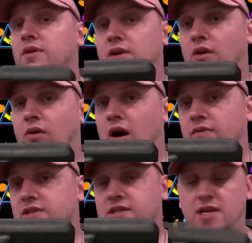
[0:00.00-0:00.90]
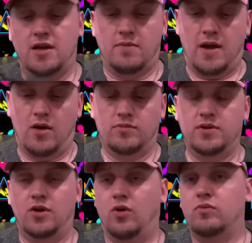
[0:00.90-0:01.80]
You know, obviously about
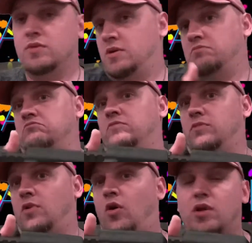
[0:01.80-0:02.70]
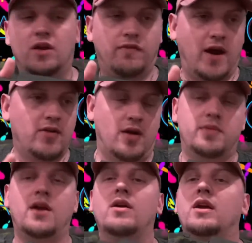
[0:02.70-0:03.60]
you know owning a firearm,
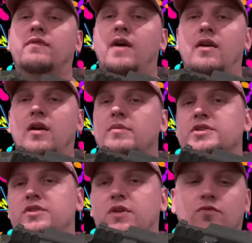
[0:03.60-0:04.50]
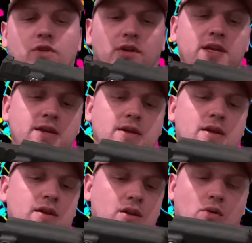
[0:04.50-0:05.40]
carrying a firearm, is you can really
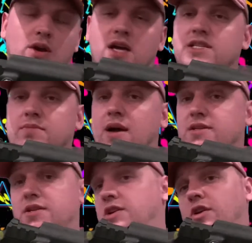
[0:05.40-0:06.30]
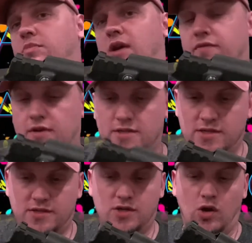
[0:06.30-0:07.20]
you know customize it to your preference.
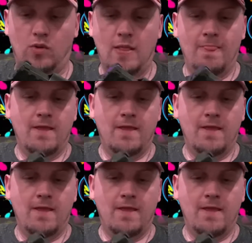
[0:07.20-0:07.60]
So.